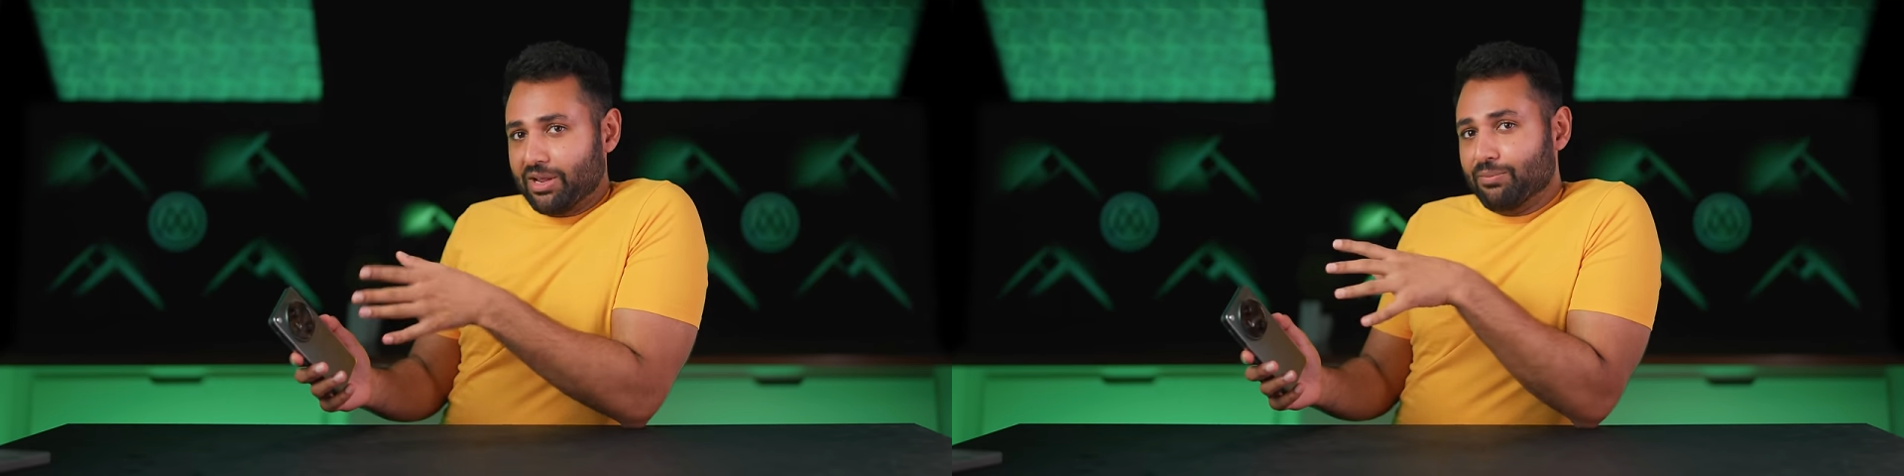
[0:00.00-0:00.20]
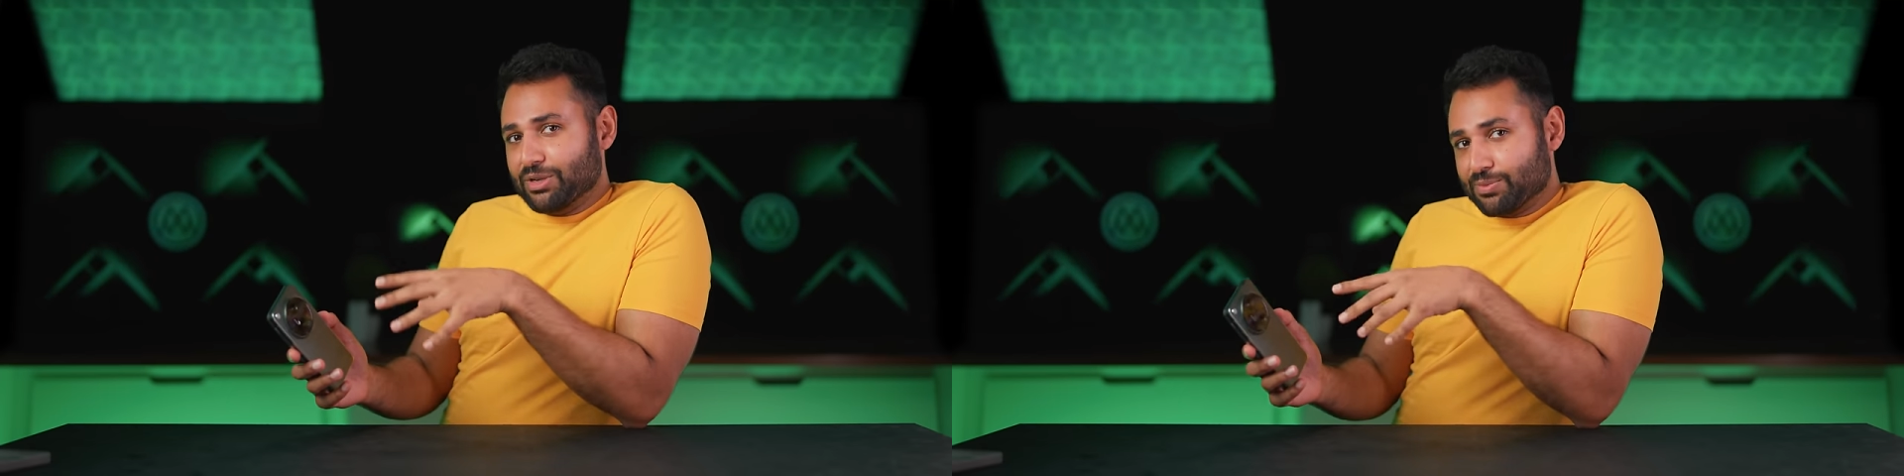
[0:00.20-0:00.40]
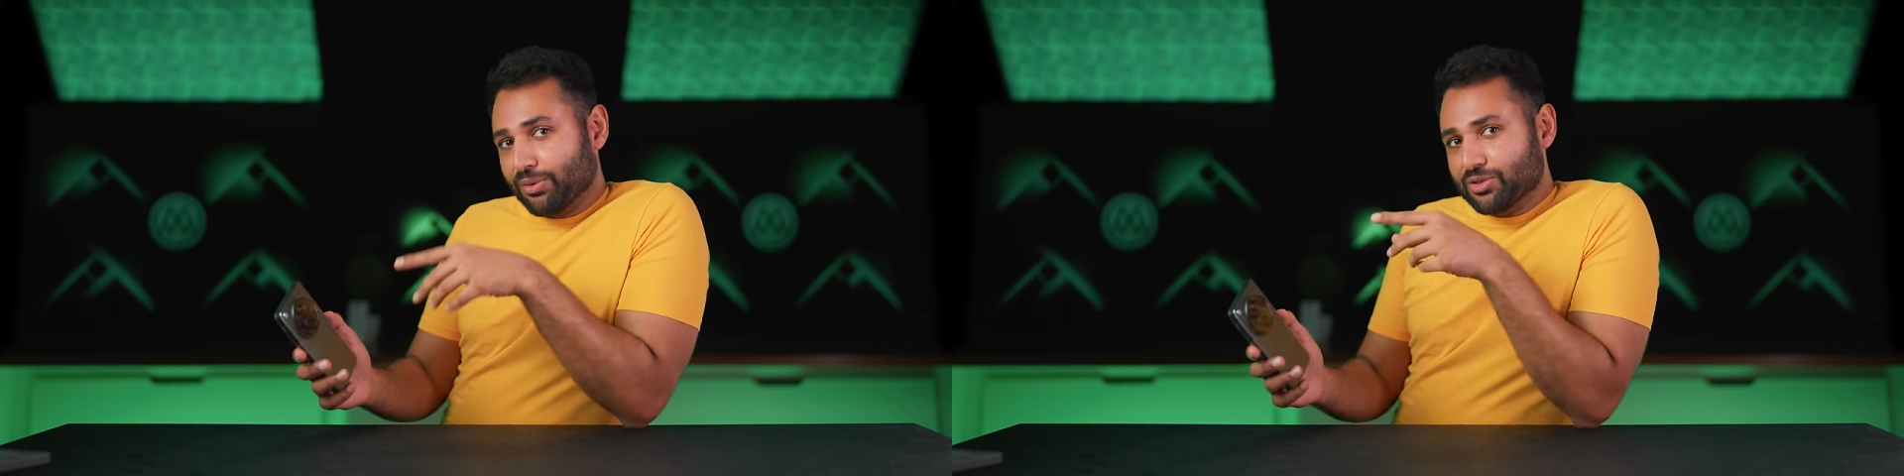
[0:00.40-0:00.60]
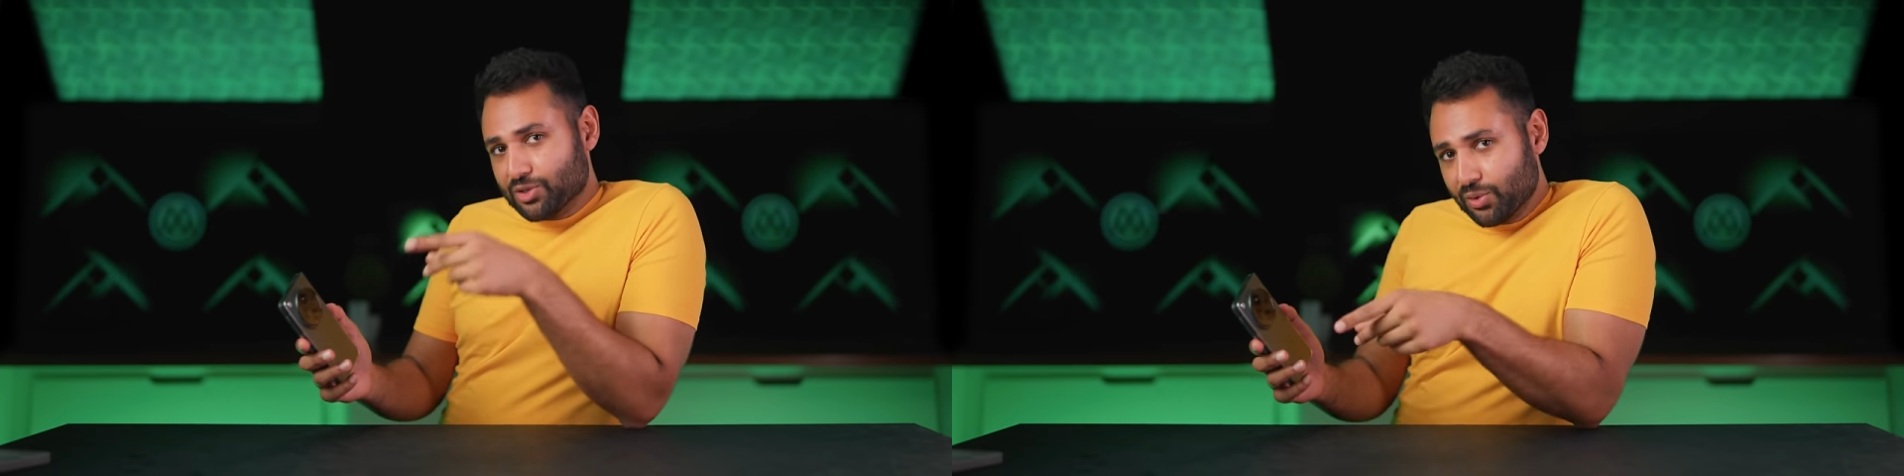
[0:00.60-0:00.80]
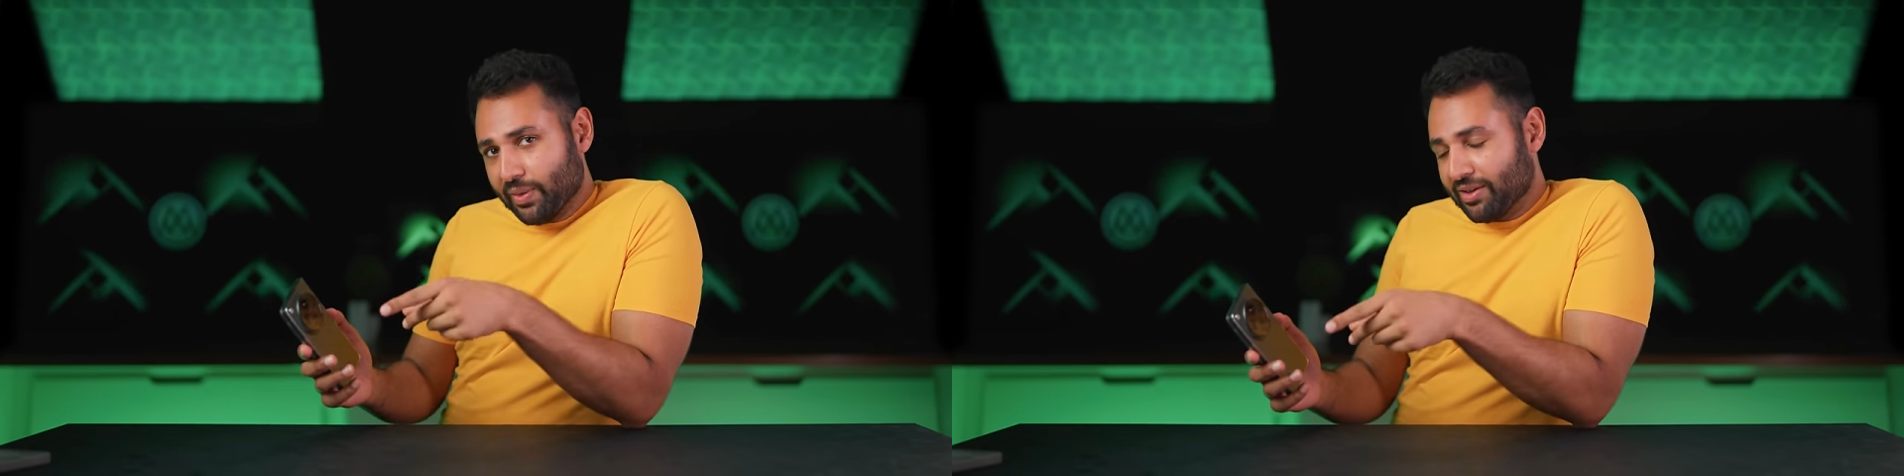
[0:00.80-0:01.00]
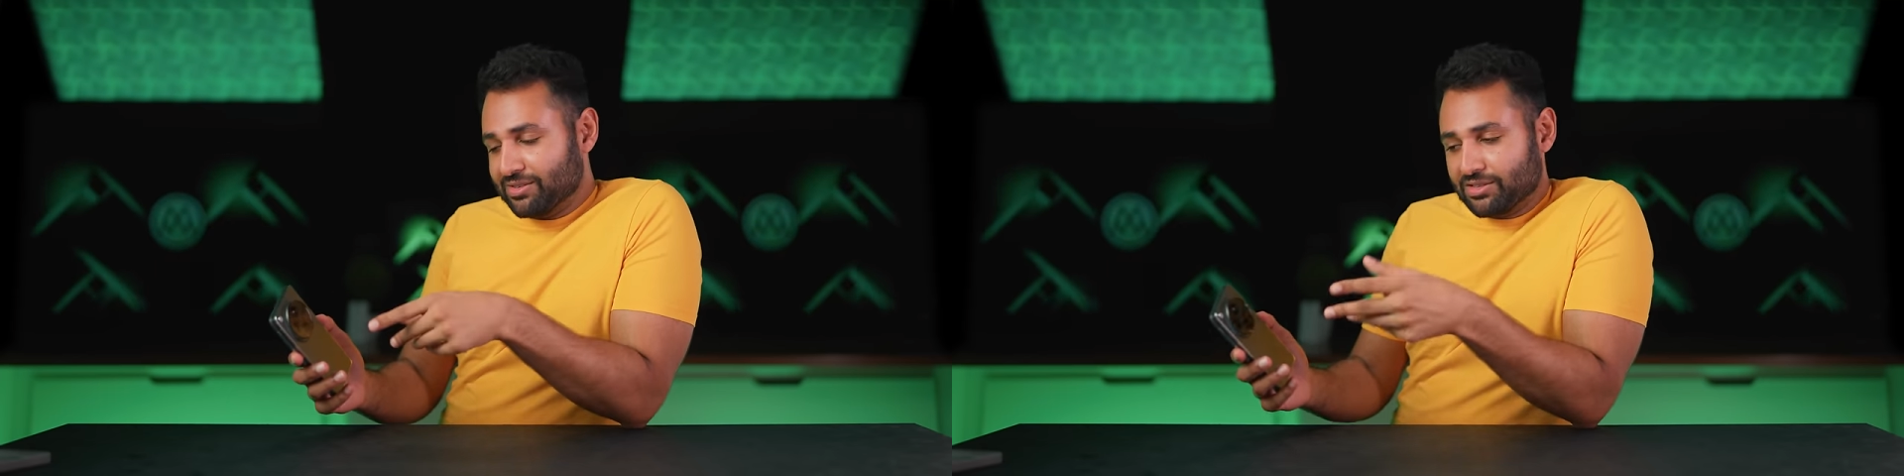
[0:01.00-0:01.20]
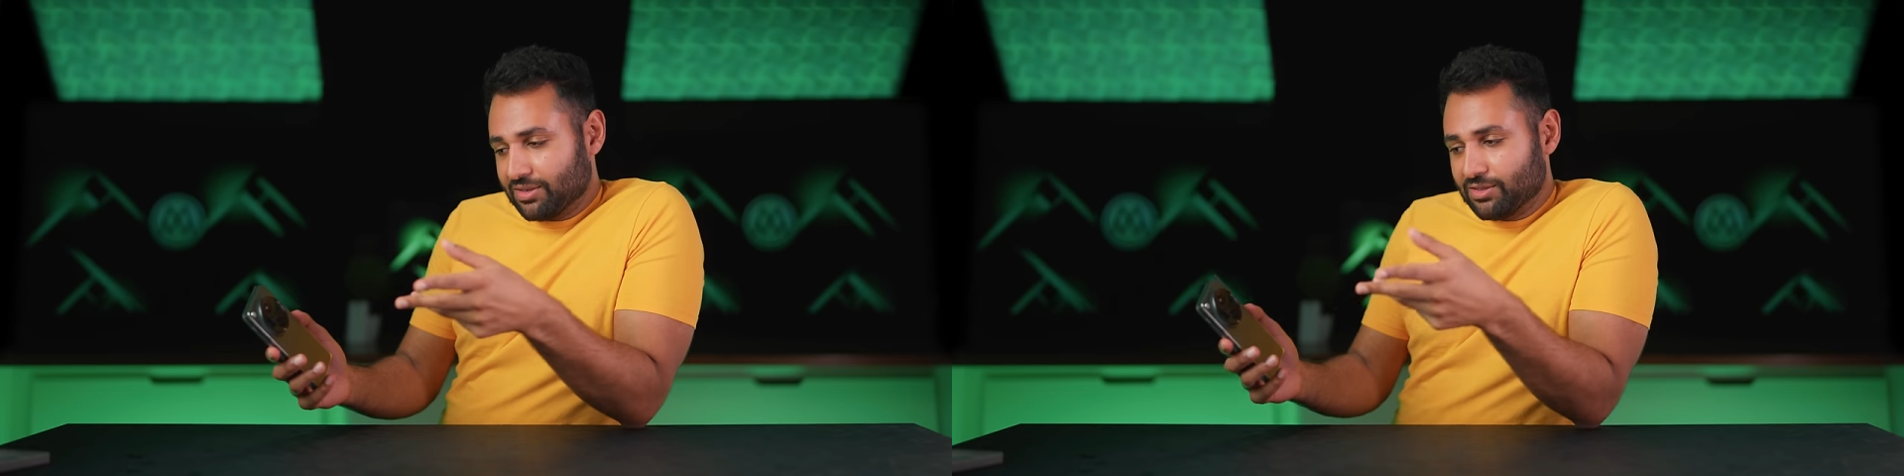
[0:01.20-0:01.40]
in response to that,